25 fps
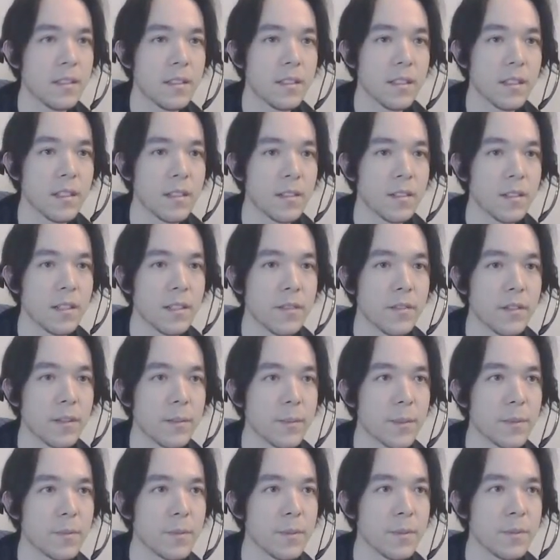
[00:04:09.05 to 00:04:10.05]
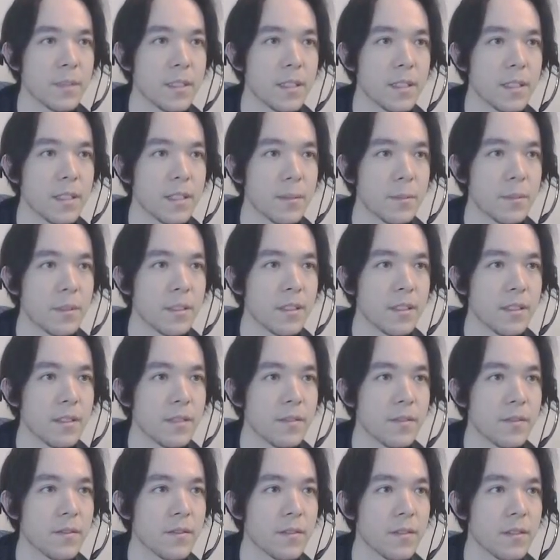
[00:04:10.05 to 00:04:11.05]
I don't have optimal ones, I
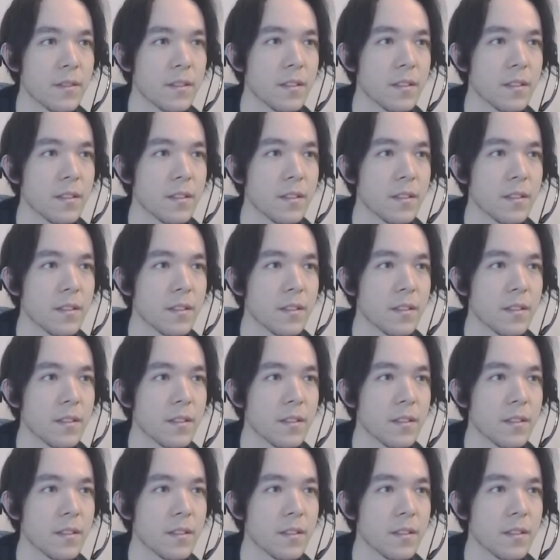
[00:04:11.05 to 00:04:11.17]
believe.